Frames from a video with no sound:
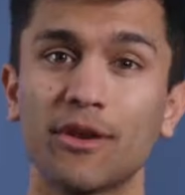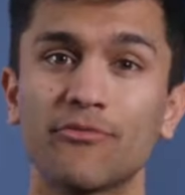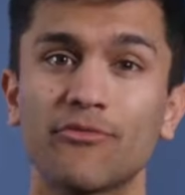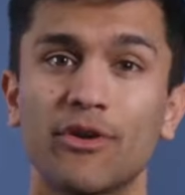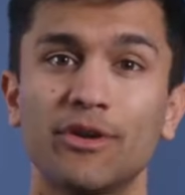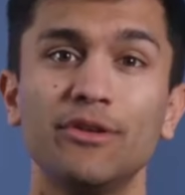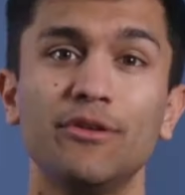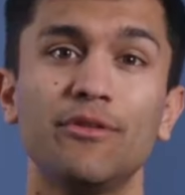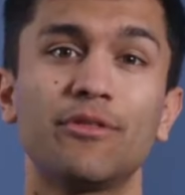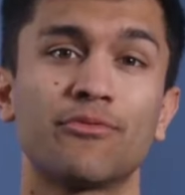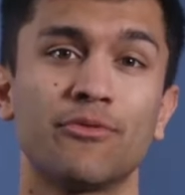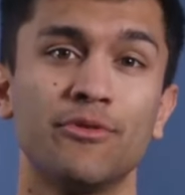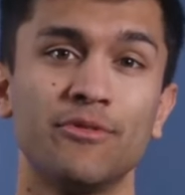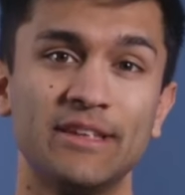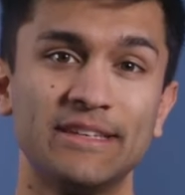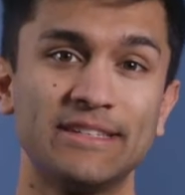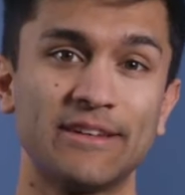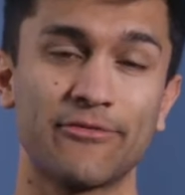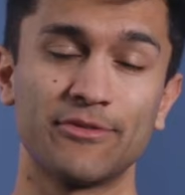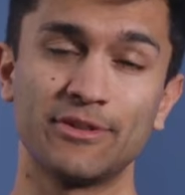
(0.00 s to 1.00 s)
going to run you through
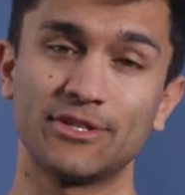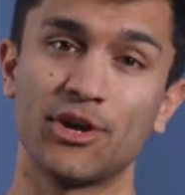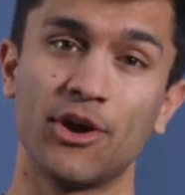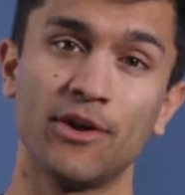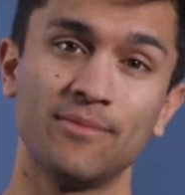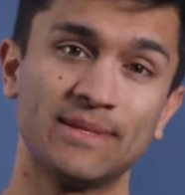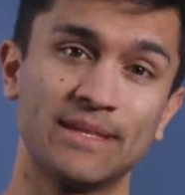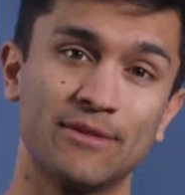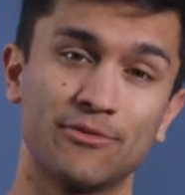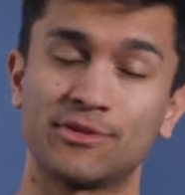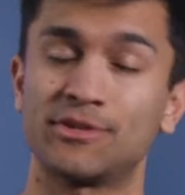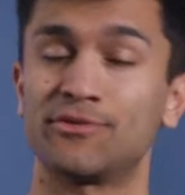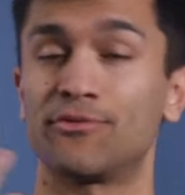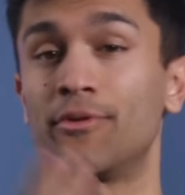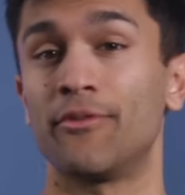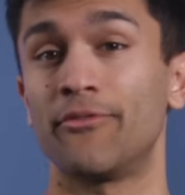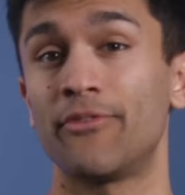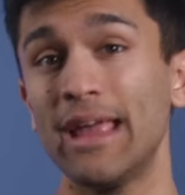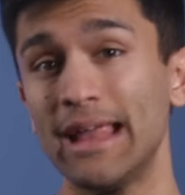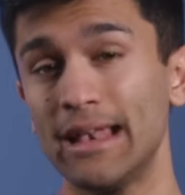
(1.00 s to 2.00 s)
the different types that
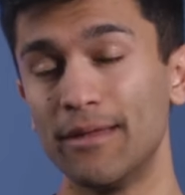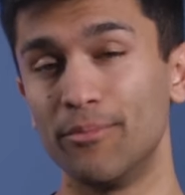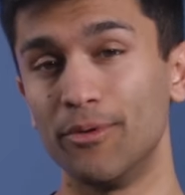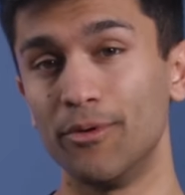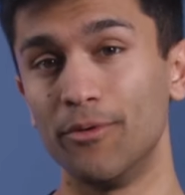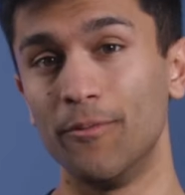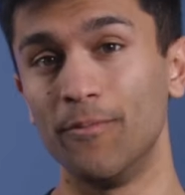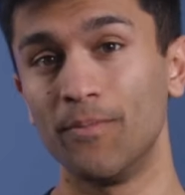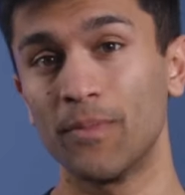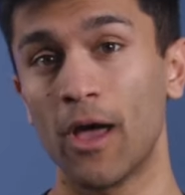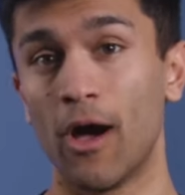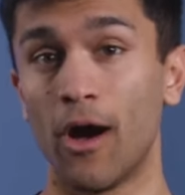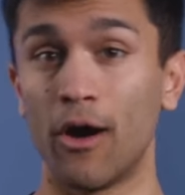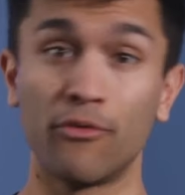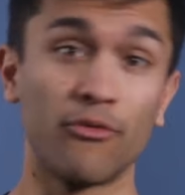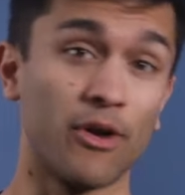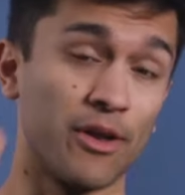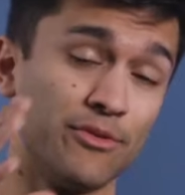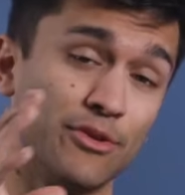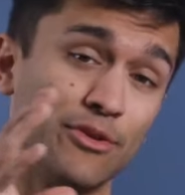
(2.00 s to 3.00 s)
are available.
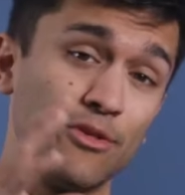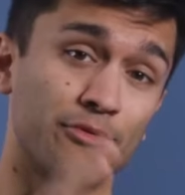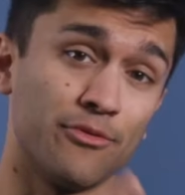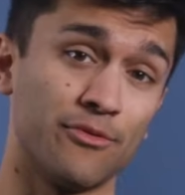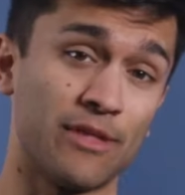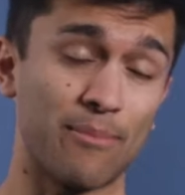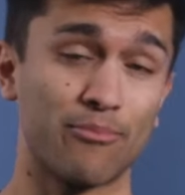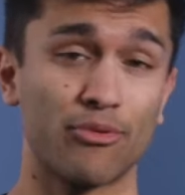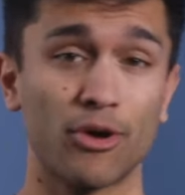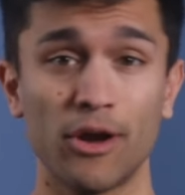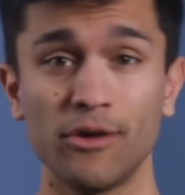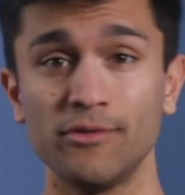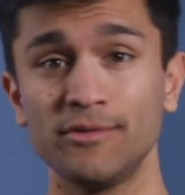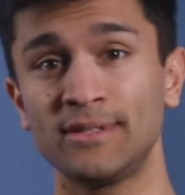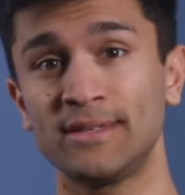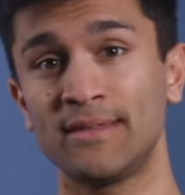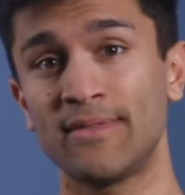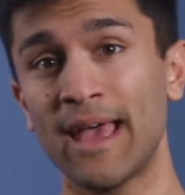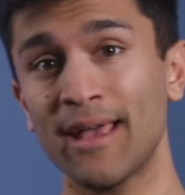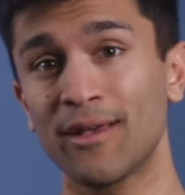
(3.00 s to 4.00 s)
I'll run you through their
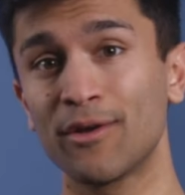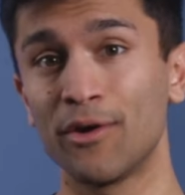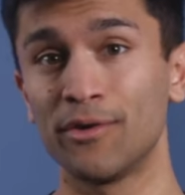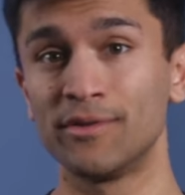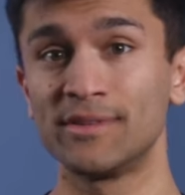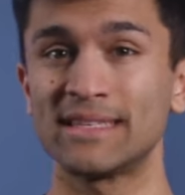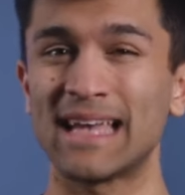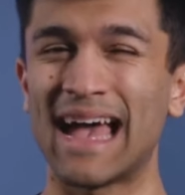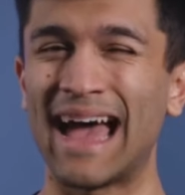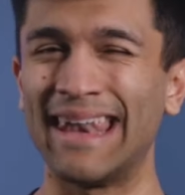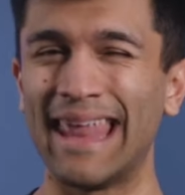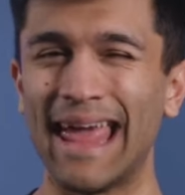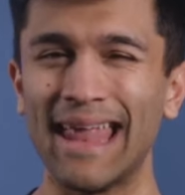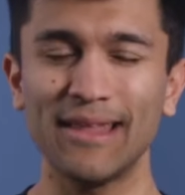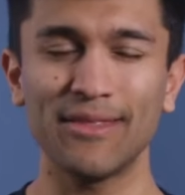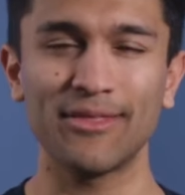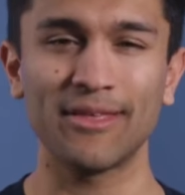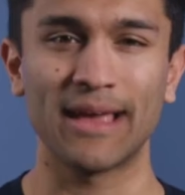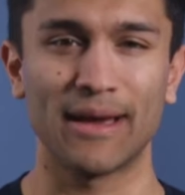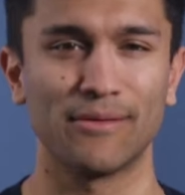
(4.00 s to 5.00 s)
pros, their cons, and
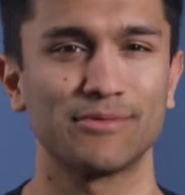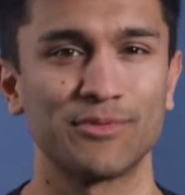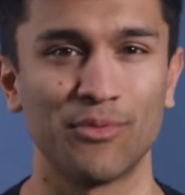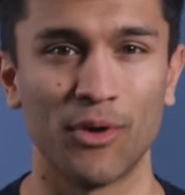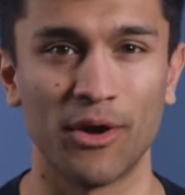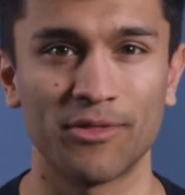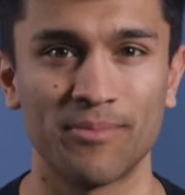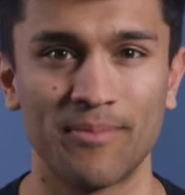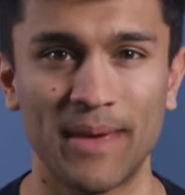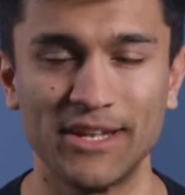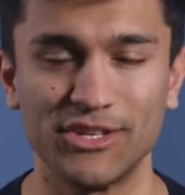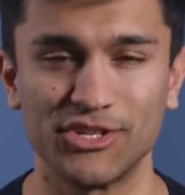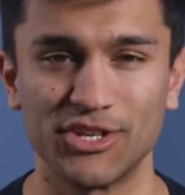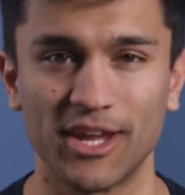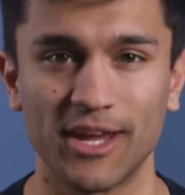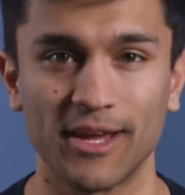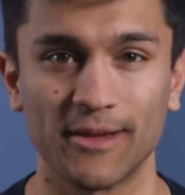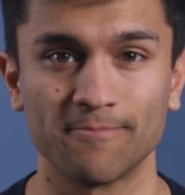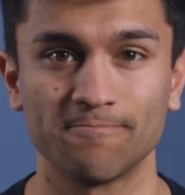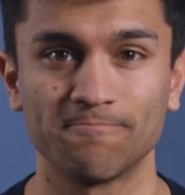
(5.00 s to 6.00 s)
anything else worth
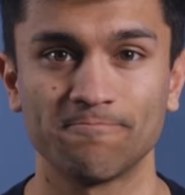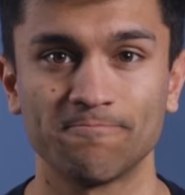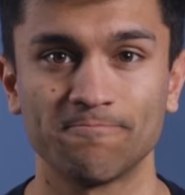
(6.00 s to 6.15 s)
mentioning.